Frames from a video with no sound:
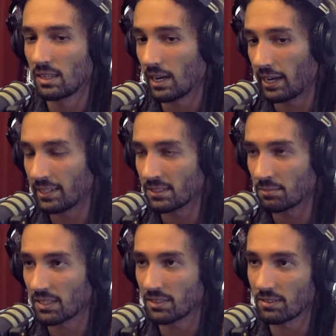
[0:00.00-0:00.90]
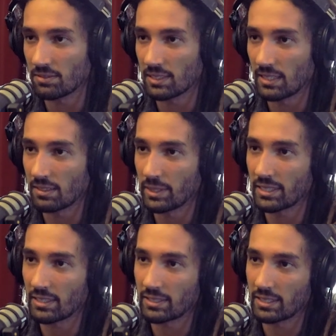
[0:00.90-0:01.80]
I handed myself in at a
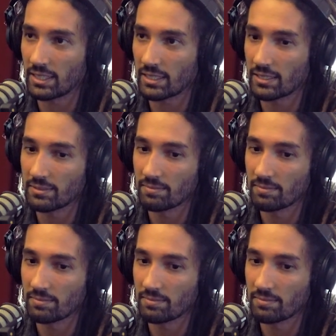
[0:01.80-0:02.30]
medical clinic,